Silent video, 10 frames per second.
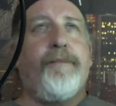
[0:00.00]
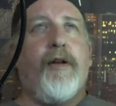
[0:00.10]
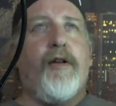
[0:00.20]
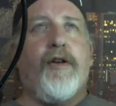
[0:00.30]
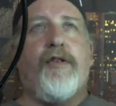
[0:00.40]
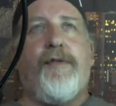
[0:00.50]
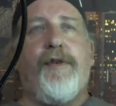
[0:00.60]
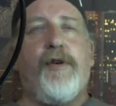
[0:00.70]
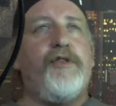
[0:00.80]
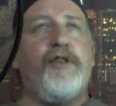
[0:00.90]
There's a
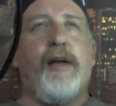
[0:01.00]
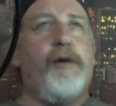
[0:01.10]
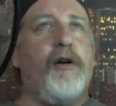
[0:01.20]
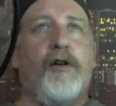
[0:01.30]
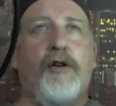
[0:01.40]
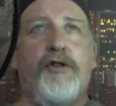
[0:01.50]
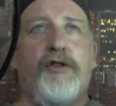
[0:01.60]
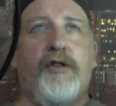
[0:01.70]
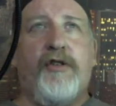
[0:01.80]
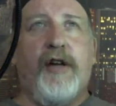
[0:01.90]
few same
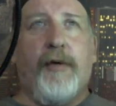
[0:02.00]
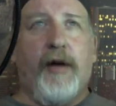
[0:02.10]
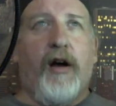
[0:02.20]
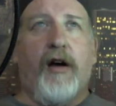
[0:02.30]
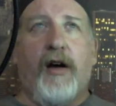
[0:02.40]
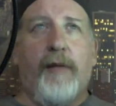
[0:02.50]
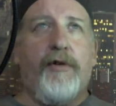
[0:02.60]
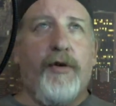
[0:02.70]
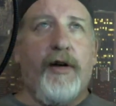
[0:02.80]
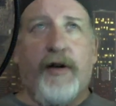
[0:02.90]
conclusions that we all come
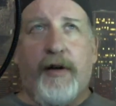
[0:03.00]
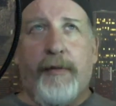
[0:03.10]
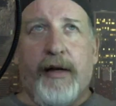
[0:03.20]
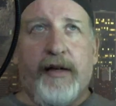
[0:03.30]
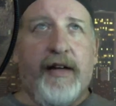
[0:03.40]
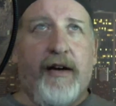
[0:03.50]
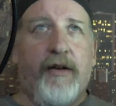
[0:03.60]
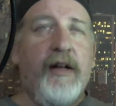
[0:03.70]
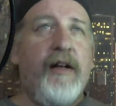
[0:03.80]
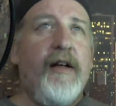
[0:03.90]
to here in Mgtow,
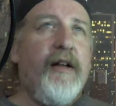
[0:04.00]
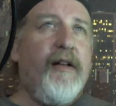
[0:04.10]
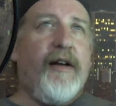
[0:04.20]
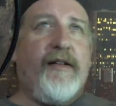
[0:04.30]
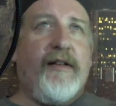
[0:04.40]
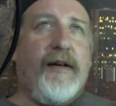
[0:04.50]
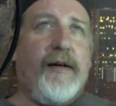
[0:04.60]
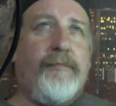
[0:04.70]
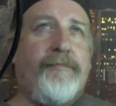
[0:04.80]
that